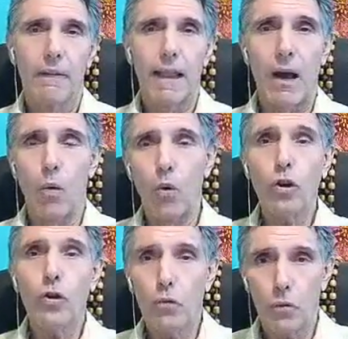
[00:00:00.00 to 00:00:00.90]
Now,
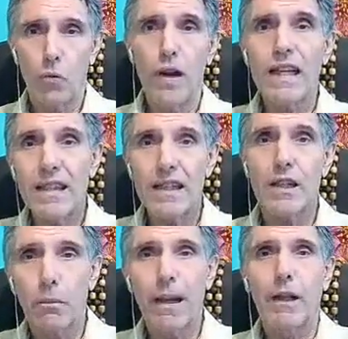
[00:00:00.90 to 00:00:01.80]
what raises
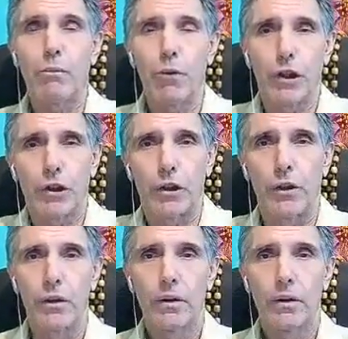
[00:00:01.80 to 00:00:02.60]
the blood pressure?